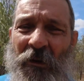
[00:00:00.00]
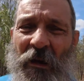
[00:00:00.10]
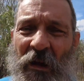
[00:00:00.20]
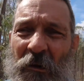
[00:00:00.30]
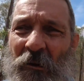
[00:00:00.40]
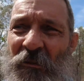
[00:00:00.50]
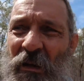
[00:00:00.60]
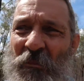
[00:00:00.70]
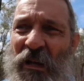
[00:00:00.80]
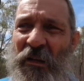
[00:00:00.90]
Anyhow, I've
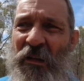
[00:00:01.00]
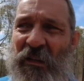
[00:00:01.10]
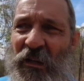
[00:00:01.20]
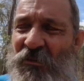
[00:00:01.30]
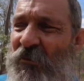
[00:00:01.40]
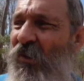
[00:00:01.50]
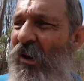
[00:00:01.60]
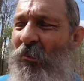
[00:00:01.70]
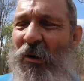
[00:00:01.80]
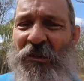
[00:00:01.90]
come down here to cut some
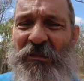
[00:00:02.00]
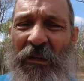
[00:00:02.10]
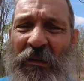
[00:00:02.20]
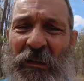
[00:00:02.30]
fire breaks.